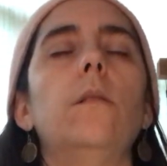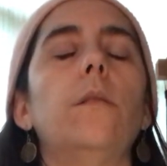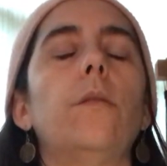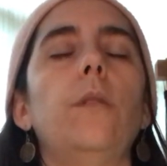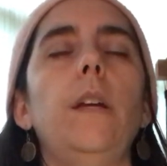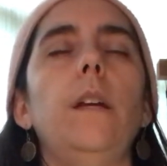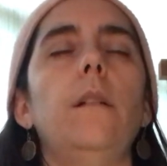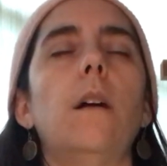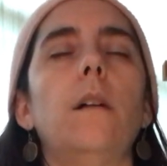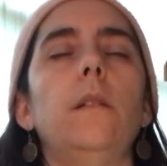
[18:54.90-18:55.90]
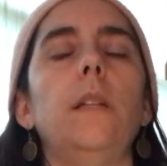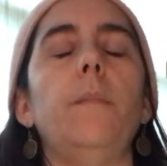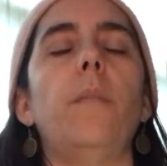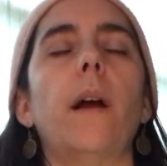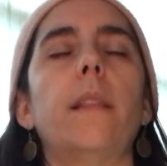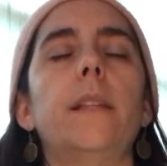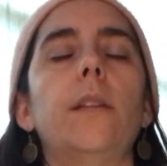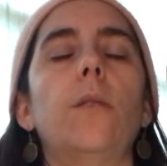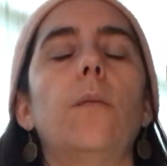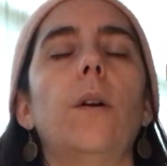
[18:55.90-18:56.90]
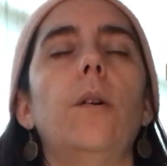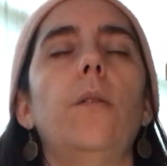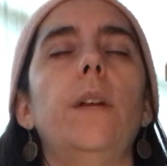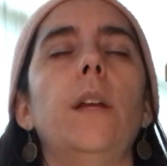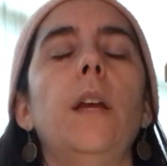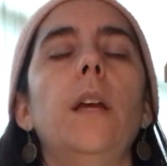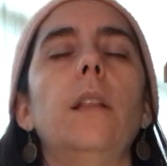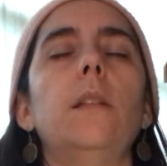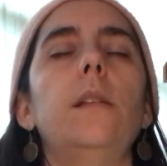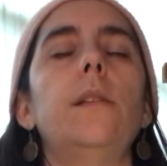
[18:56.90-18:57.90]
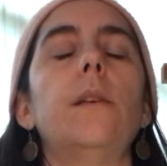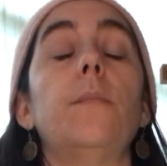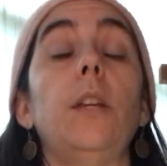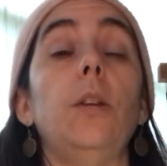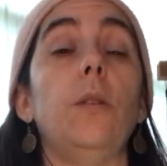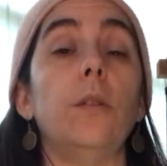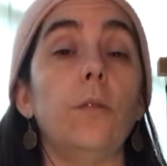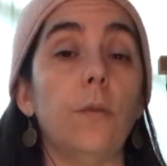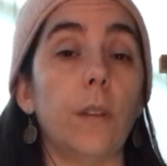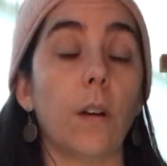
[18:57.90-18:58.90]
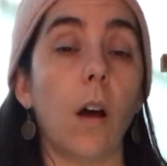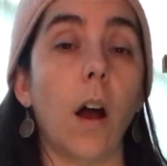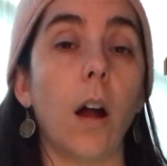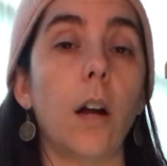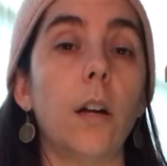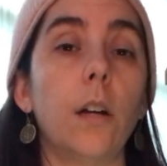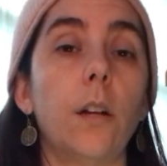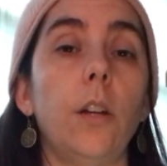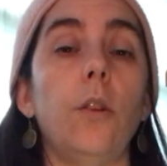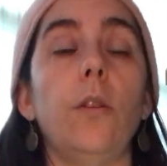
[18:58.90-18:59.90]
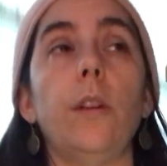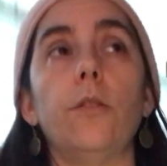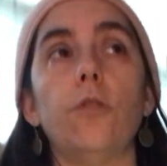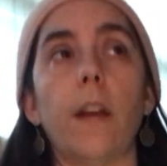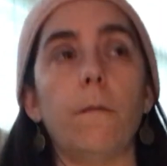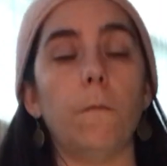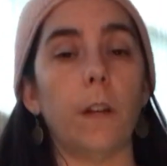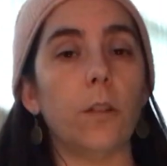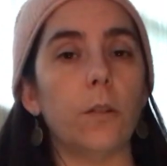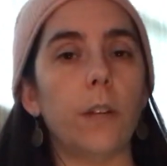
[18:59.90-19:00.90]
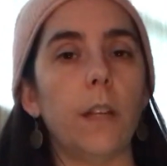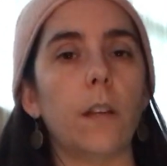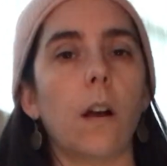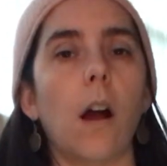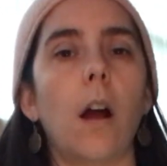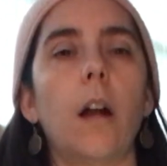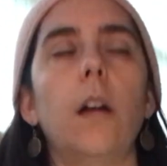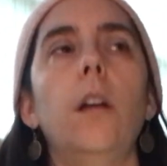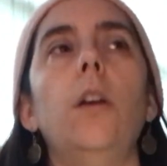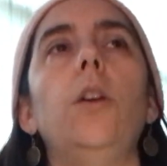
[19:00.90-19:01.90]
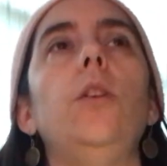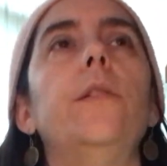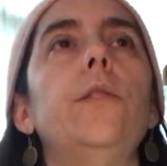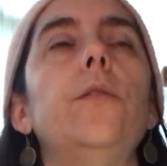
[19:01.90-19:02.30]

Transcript: Three long deep breaths in a row. And this is something you can do in the car. You can chant victory in the car. You can do